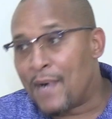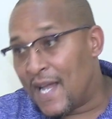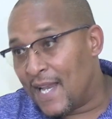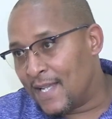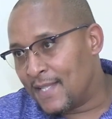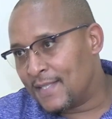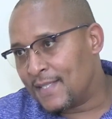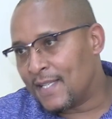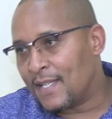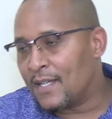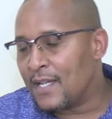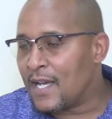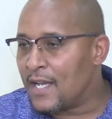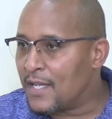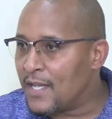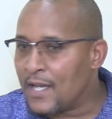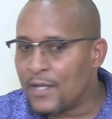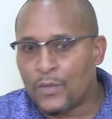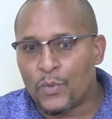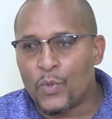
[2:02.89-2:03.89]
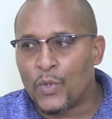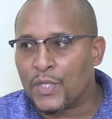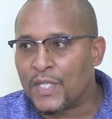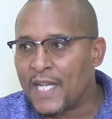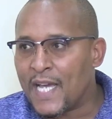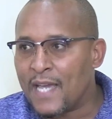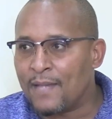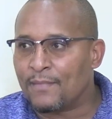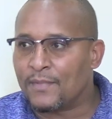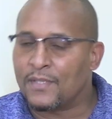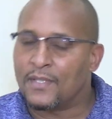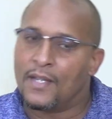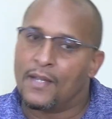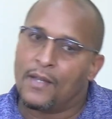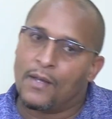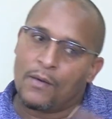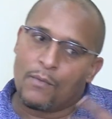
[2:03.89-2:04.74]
balance at all times.